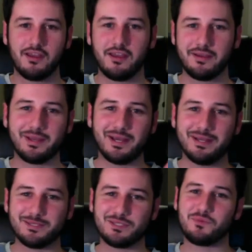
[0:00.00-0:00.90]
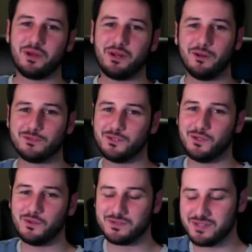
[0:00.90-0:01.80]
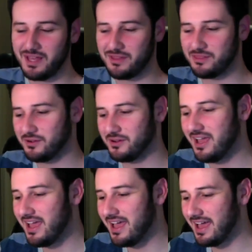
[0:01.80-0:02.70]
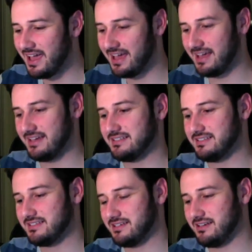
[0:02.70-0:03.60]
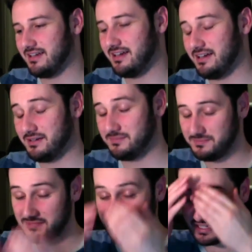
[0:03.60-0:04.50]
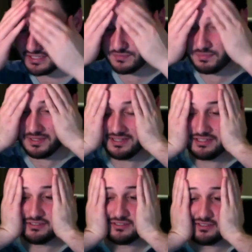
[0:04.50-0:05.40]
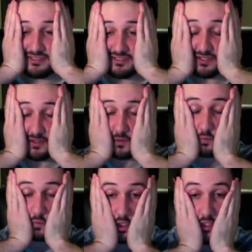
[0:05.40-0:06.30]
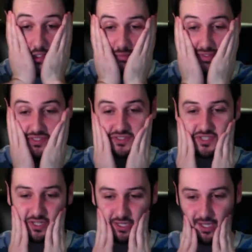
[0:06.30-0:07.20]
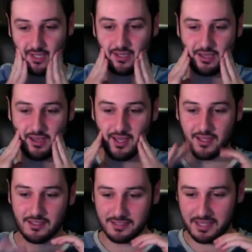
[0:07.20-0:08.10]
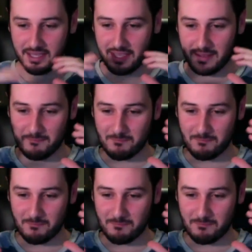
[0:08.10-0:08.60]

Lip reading: Hey guys, it's Brennan, also known as Slythr, and it's been a really busy Sunday. Like,